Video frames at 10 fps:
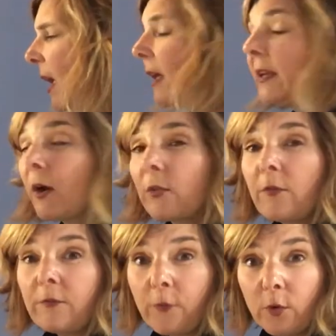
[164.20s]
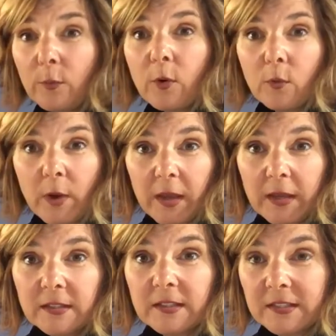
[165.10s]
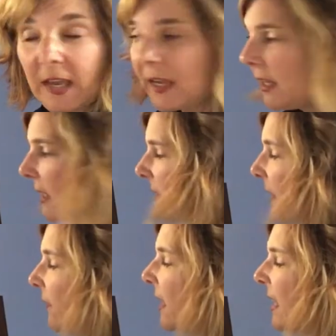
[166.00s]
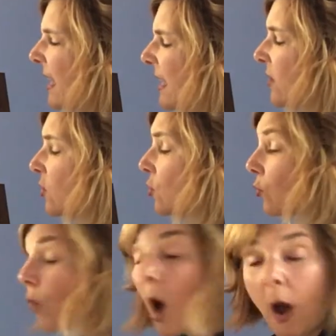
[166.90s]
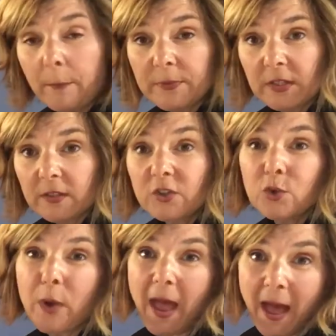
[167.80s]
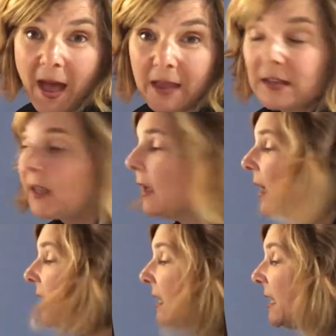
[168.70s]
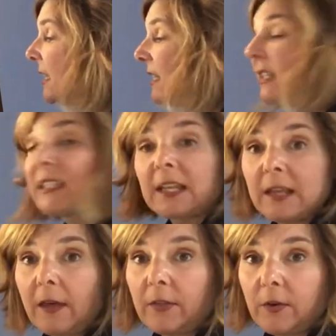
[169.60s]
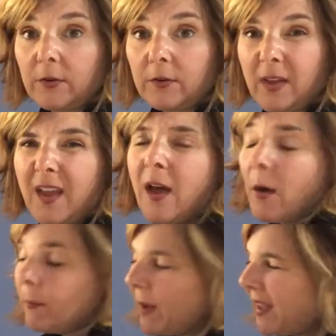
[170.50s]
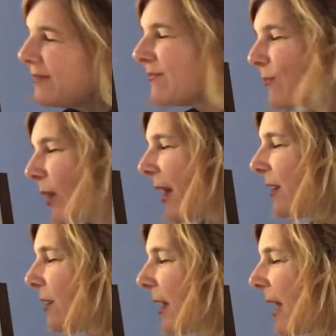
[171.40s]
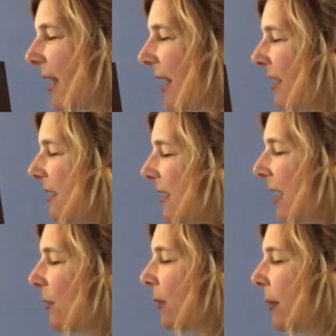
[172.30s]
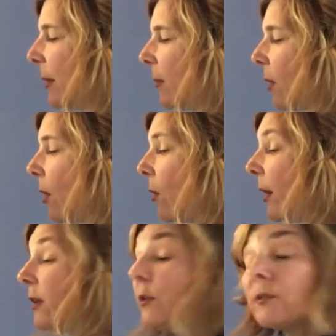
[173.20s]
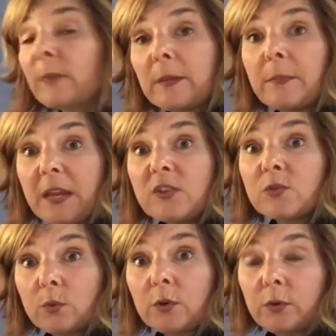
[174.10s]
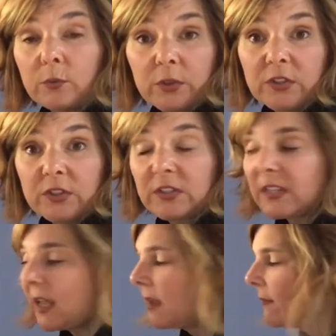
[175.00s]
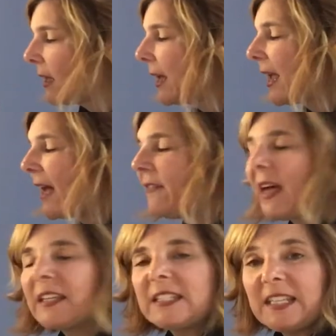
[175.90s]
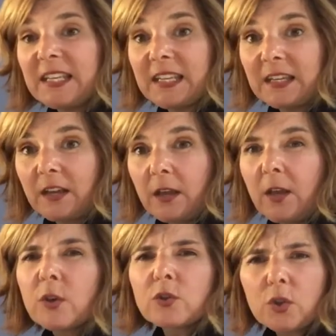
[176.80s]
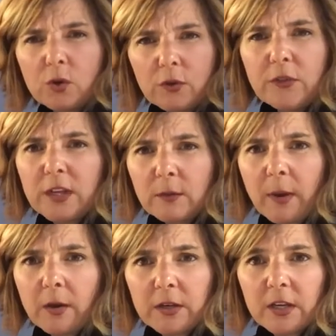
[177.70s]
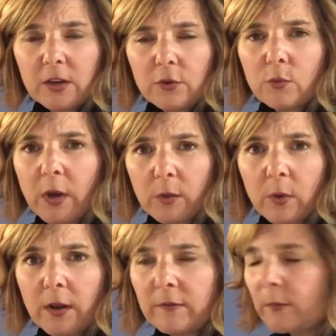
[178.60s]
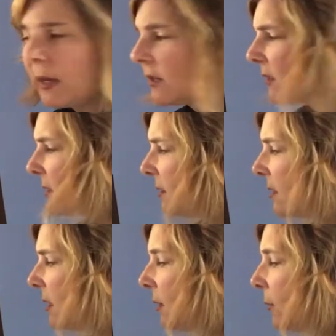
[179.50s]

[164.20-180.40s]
Now the formal way to say it is that the E is dropped to add an ED together. But when I look at it, I just kind of remember, oh, I use my base word, which is save, and I add that D. So you can think about it either way, whatever makes sense to you.